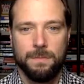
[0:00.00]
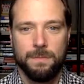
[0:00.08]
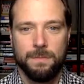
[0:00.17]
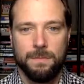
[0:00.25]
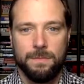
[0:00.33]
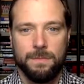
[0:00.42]

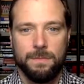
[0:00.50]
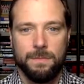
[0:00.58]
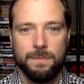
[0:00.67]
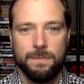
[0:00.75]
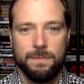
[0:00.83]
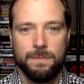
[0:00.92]

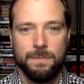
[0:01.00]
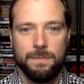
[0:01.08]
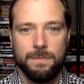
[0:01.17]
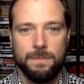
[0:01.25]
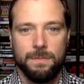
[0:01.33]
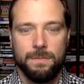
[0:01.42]

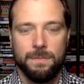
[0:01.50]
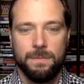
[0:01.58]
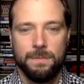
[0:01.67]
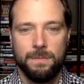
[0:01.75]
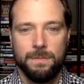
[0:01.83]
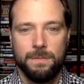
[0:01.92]

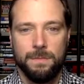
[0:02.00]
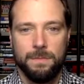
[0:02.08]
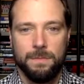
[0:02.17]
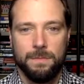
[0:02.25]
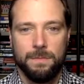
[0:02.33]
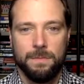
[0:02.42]

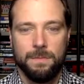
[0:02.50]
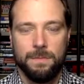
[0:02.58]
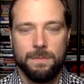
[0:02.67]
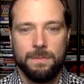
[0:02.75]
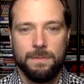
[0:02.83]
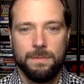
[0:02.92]

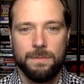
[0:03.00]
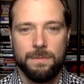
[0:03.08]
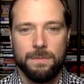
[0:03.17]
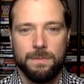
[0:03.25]
(not speaking)